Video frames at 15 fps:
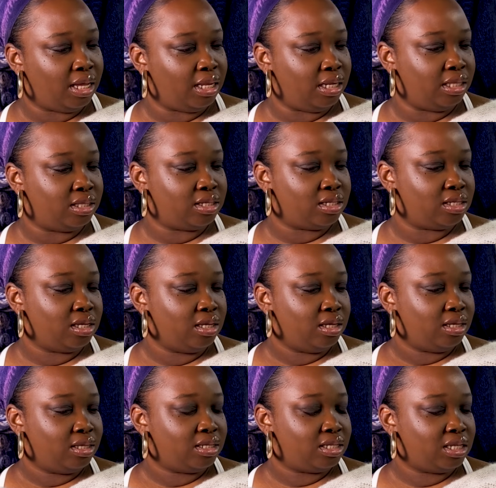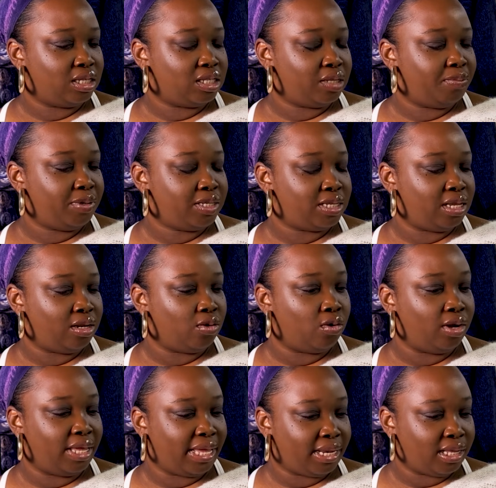and it's 60%
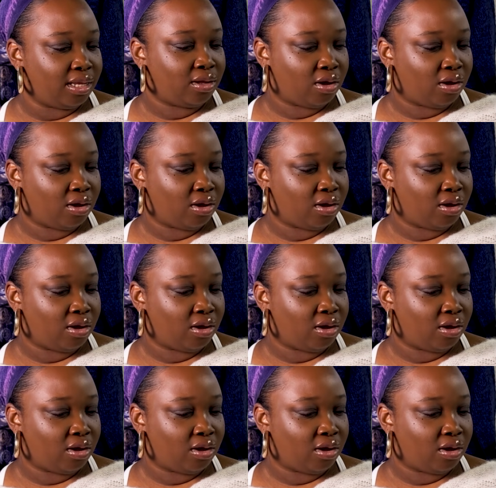organic